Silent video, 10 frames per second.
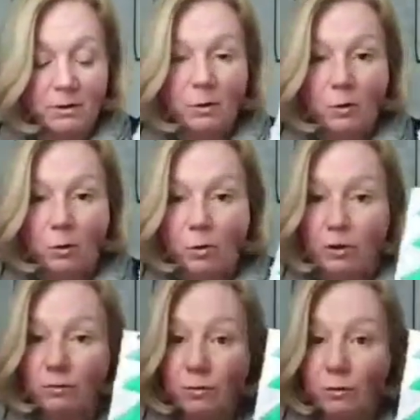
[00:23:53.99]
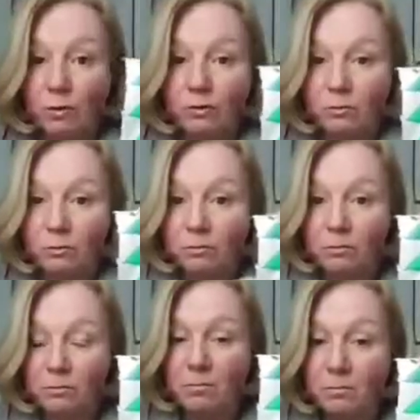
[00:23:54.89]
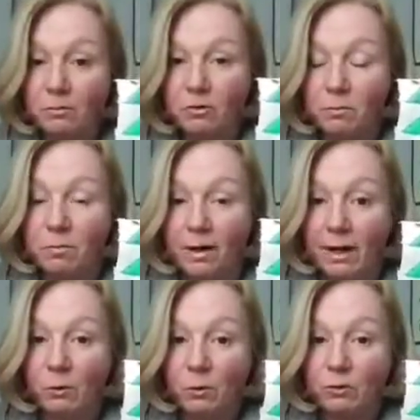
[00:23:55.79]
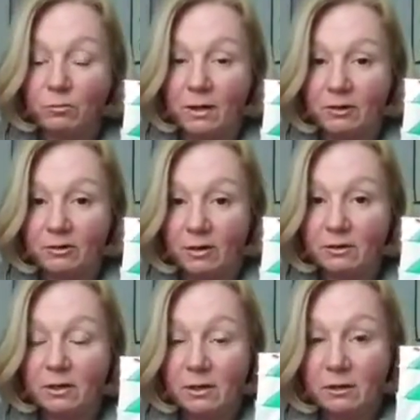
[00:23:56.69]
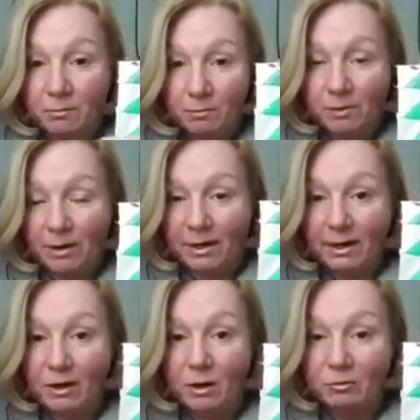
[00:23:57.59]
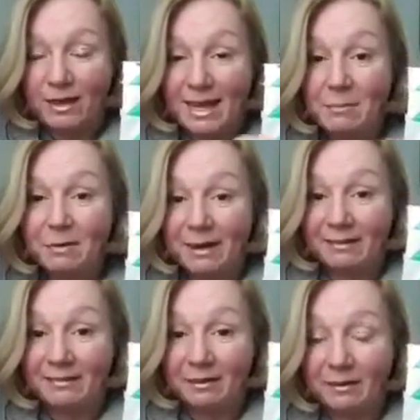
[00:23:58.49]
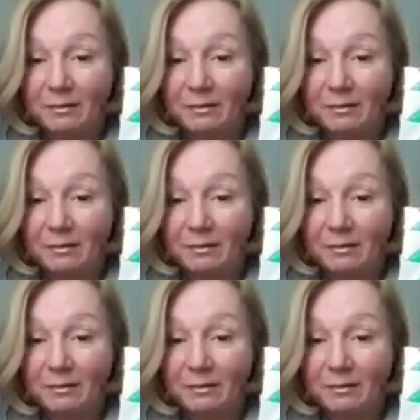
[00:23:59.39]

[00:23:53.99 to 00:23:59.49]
Or if you want to just buy 1/4 meter, buy it of a blender.